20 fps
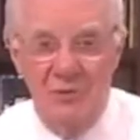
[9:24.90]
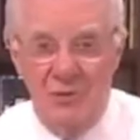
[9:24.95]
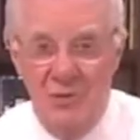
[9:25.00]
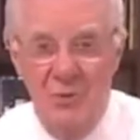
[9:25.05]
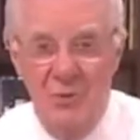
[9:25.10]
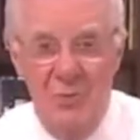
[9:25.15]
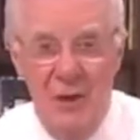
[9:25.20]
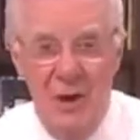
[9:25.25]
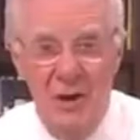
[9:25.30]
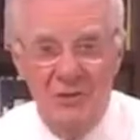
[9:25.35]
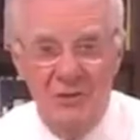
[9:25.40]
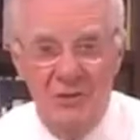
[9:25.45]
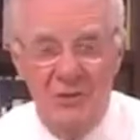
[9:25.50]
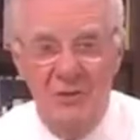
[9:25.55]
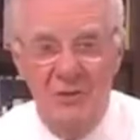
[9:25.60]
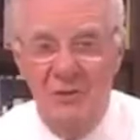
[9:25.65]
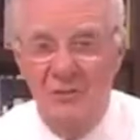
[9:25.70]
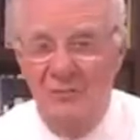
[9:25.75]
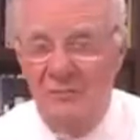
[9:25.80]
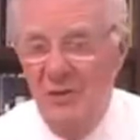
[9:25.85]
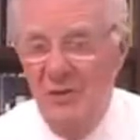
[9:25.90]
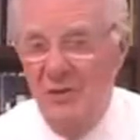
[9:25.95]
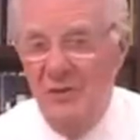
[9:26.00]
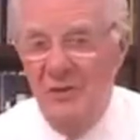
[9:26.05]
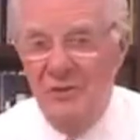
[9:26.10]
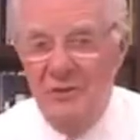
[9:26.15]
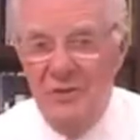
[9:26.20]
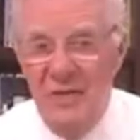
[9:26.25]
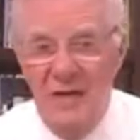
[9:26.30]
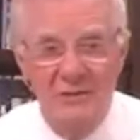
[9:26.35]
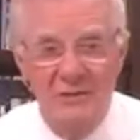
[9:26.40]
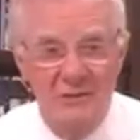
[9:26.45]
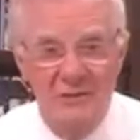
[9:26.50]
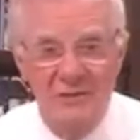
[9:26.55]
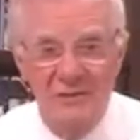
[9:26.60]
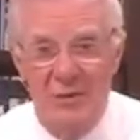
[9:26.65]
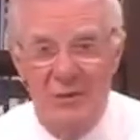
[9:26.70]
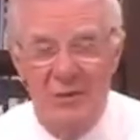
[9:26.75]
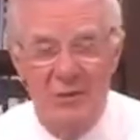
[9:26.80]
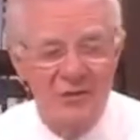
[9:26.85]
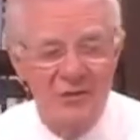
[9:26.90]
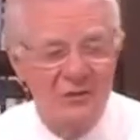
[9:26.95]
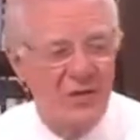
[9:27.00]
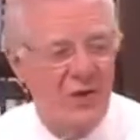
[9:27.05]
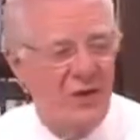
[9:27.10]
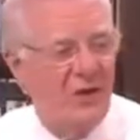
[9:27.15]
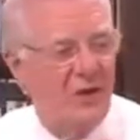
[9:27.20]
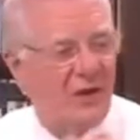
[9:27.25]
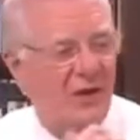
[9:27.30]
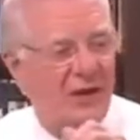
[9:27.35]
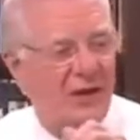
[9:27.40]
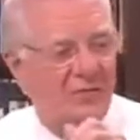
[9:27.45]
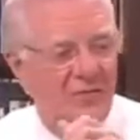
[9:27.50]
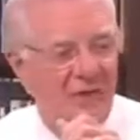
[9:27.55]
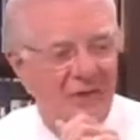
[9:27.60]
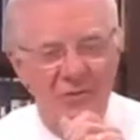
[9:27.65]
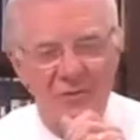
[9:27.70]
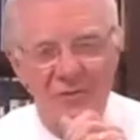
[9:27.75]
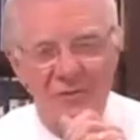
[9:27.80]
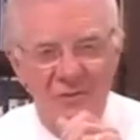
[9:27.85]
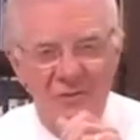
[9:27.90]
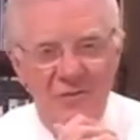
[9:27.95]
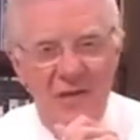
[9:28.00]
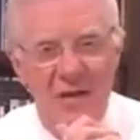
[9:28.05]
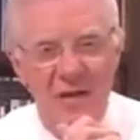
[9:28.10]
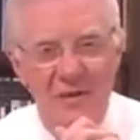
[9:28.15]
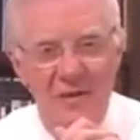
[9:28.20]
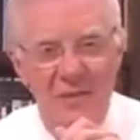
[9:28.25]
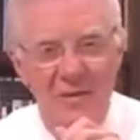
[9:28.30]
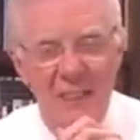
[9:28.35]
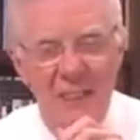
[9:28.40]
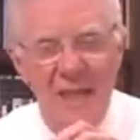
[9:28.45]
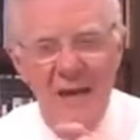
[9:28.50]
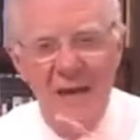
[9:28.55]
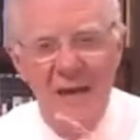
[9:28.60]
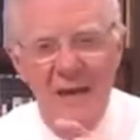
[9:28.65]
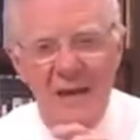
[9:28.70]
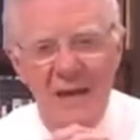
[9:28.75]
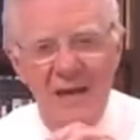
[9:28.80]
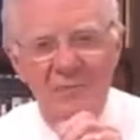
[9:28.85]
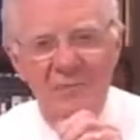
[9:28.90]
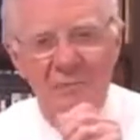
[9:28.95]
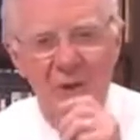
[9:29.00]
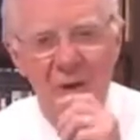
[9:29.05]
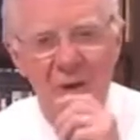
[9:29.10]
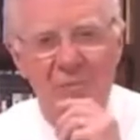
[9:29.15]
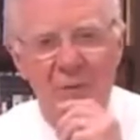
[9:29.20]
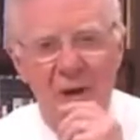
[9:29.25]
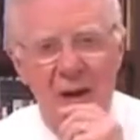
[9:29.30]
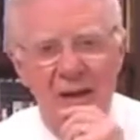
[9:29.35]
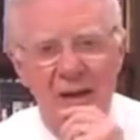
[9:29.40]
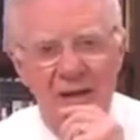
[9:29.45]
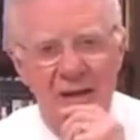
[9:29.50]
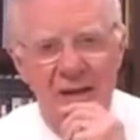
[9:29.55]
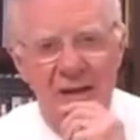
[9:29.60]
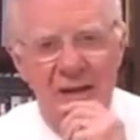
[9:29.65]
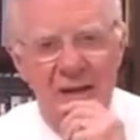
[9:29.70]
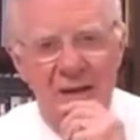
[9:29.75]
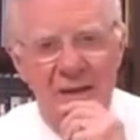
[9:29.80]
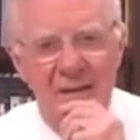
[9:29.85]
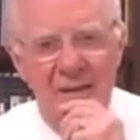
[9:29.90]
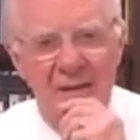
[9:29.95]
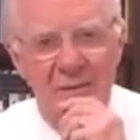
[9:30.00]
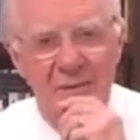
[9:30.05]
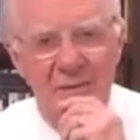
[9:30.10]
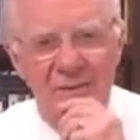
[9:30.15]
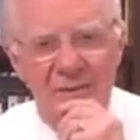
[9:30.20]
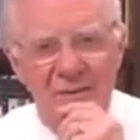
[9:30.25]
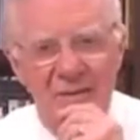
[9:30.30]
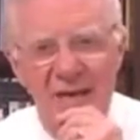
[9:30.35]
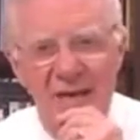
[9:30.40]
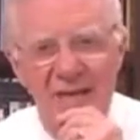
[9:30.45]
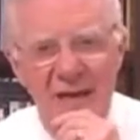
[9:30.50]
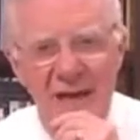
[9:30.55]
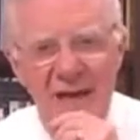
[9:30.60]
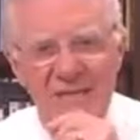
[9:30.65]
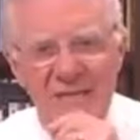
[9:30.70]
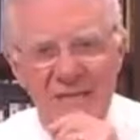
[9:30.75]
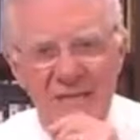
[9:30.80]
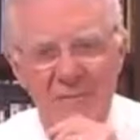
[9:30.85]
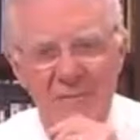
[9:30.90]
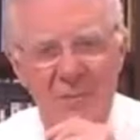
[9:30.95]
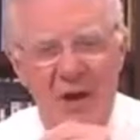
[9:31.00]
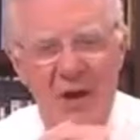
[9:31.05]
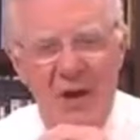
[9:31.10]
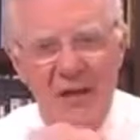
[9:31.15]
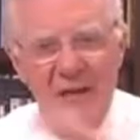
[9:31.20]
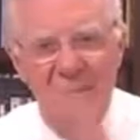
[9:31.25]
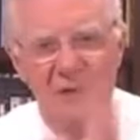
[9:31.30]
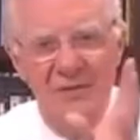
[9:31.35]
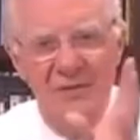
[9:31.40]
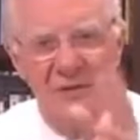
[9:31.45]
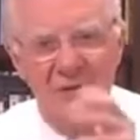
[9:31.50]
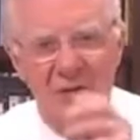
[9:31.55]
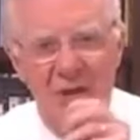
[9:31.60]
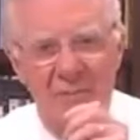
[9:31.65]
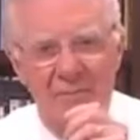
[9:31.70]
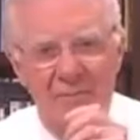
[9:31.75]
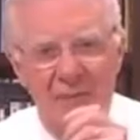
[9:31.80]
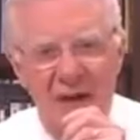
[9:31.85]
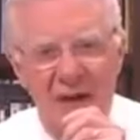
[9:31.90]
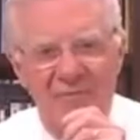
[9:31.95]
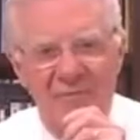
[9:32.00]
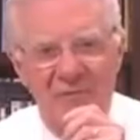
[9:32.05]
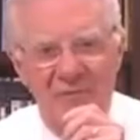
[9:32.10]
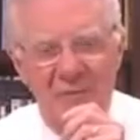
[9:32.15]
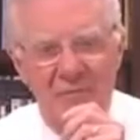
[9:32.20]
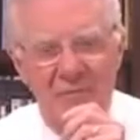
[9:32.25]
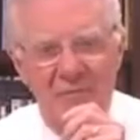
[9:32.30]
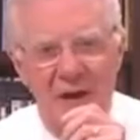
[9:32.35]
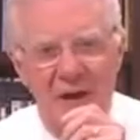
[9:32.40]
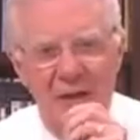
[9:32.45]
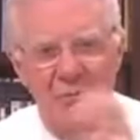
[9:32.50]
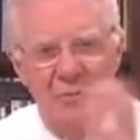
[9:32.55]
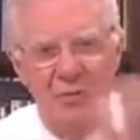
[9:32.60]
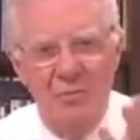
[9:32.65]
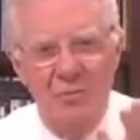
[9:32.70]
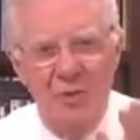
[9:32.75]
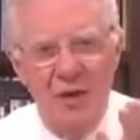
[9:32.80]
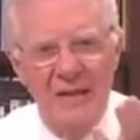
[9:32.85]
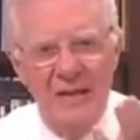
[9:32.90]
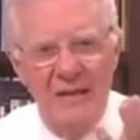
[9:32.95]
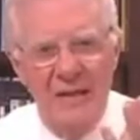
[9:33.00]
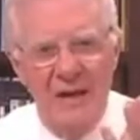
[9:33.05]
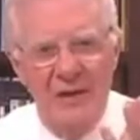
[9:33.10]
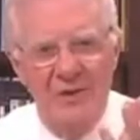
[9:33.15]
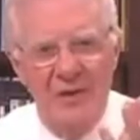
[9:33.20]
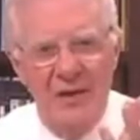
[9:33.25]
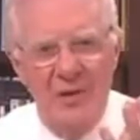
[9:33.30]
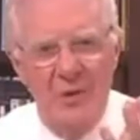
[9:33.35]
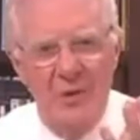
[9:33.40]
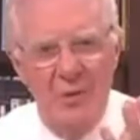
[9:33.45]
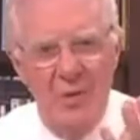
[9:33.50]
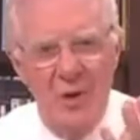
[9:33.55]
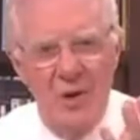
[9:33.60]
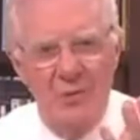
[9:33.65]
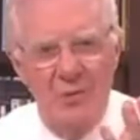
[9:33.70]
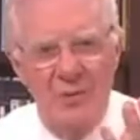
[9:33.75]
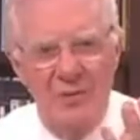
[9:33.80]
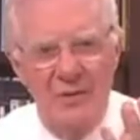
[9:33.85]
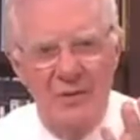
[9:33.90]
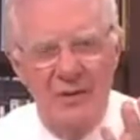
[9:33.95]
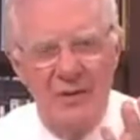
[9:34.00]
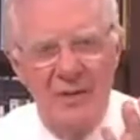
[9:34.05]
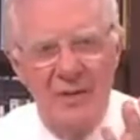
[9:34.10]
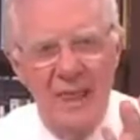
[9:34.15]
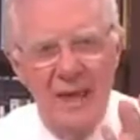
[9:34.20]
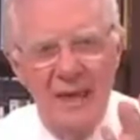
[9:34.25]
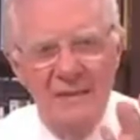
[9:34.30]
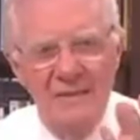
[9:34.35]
There's 2 parts to it. If you notice that, there's a horizontal line right through the center. Let's put a body on it. We'll say that's the body and the top half is the mind, and we'll bring it down here to work with it.